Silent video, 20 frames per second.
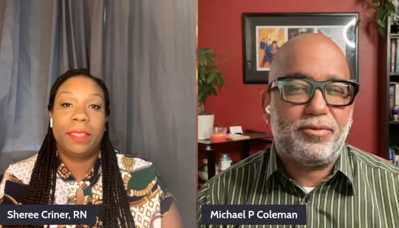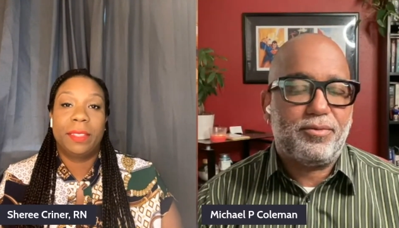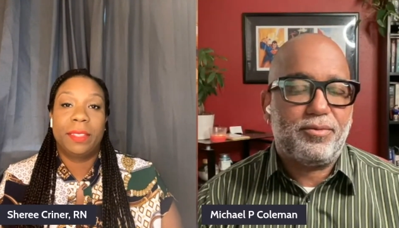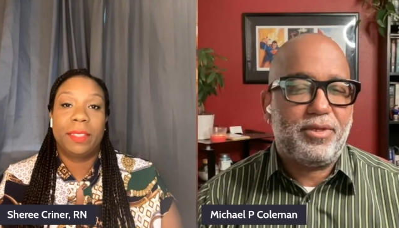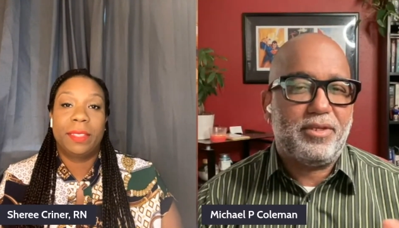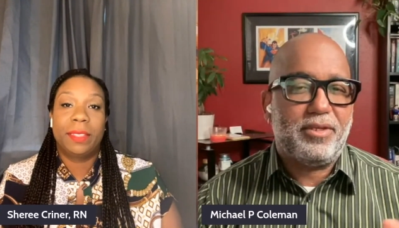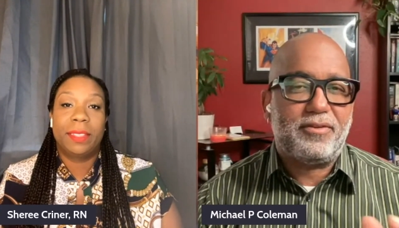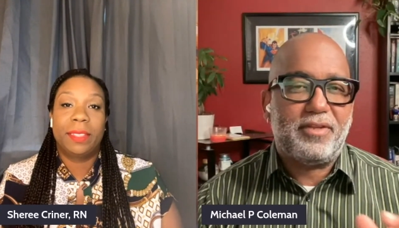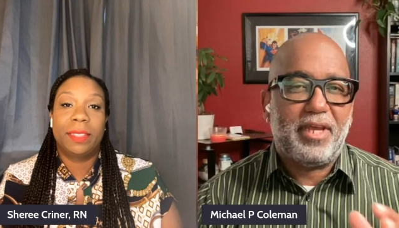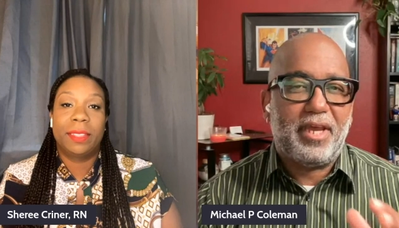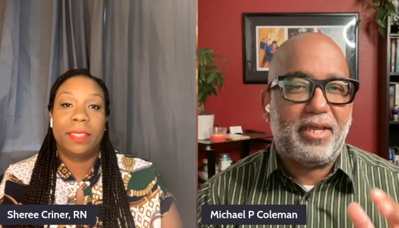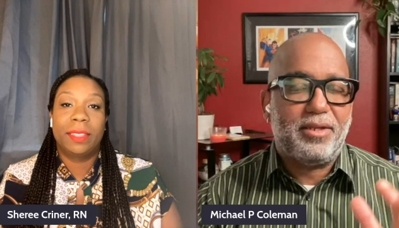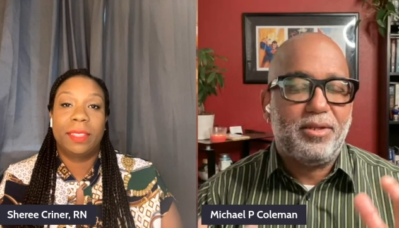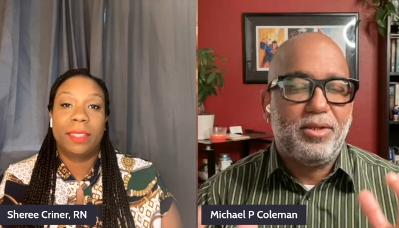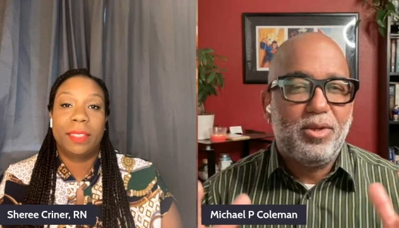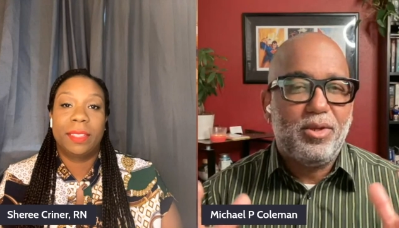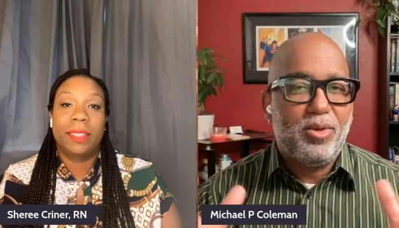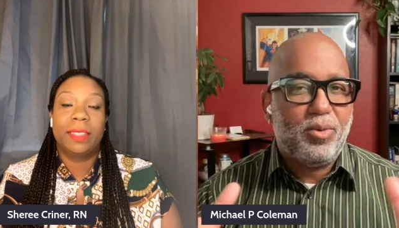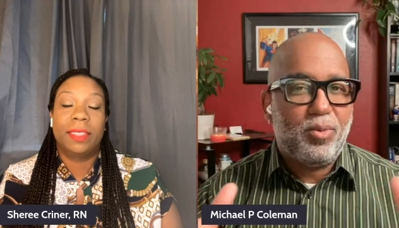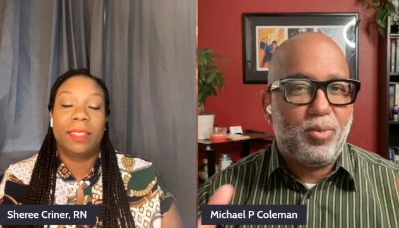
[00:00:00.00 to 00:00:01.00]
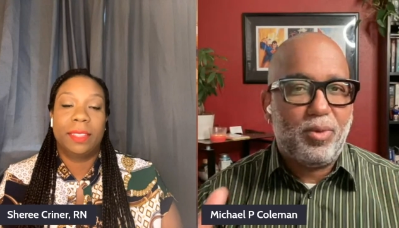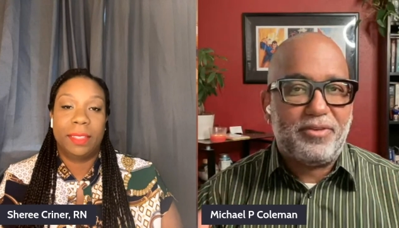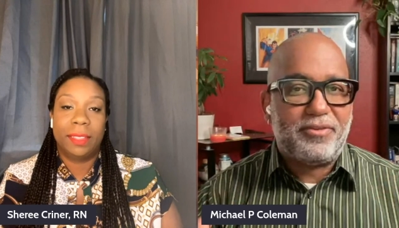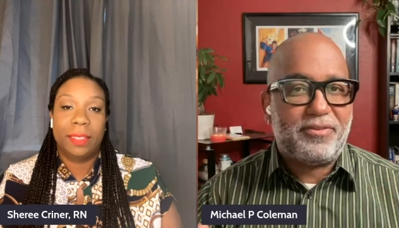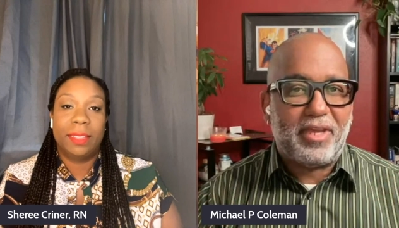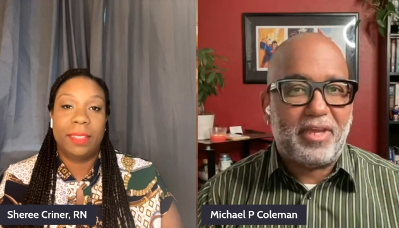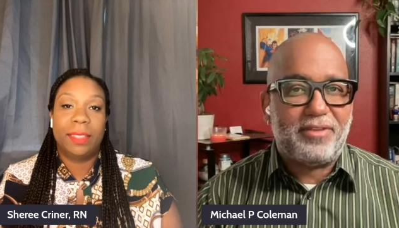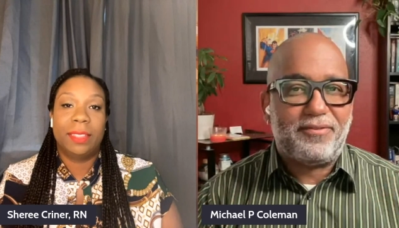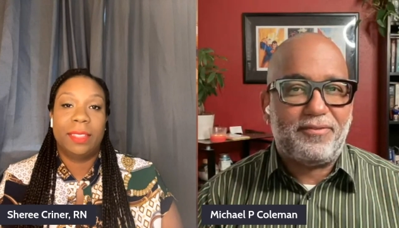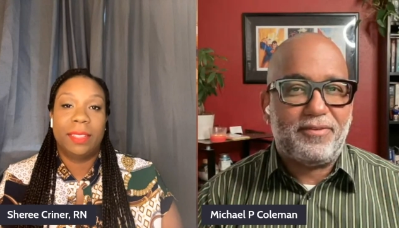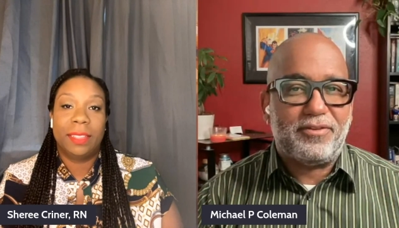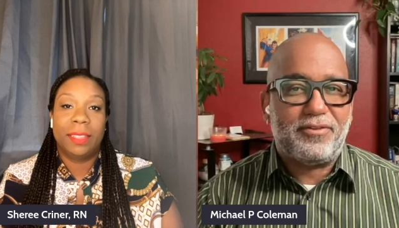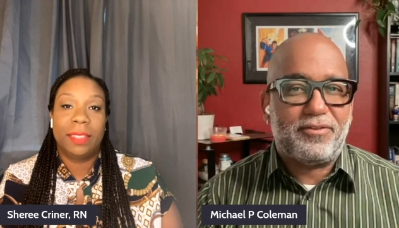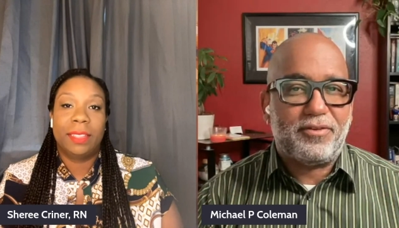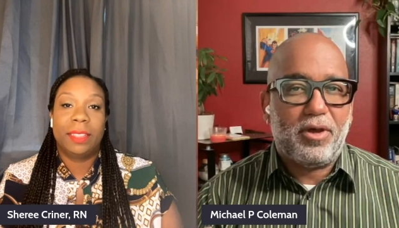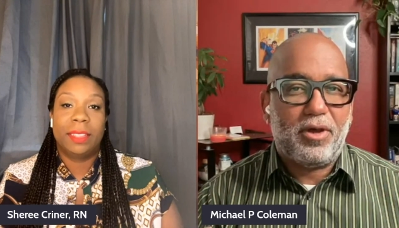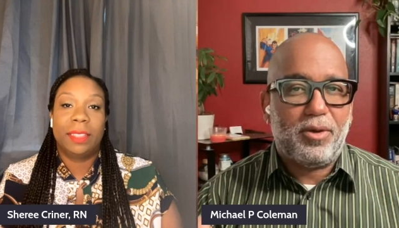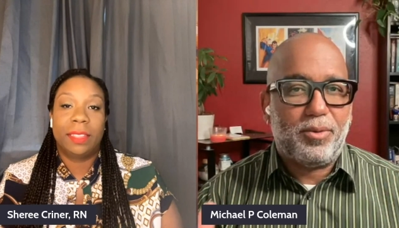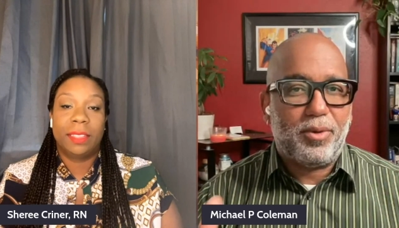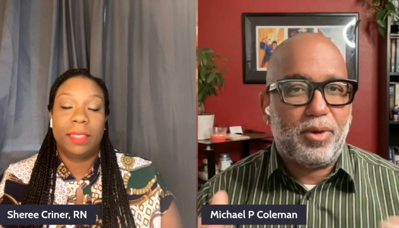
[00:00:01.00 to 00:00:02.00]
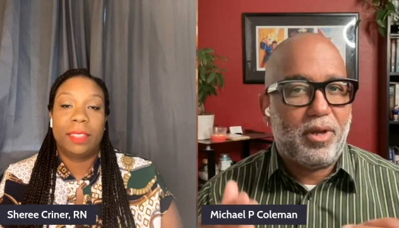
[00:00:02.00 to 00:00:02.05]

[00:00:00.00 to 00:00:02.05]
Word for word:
Speaker 1: Sheree, it's not one size fits all.